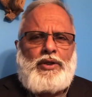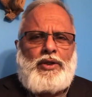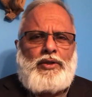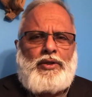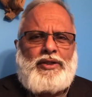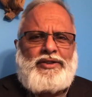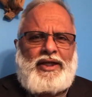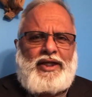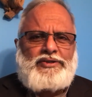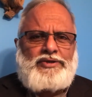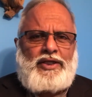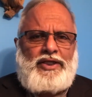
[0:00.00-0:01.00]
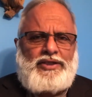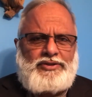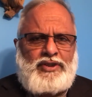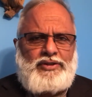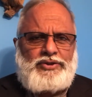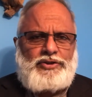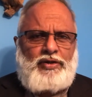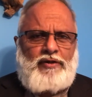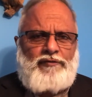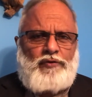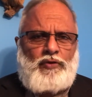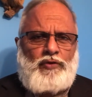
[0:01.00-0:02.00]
uh, the task that he sent us here for.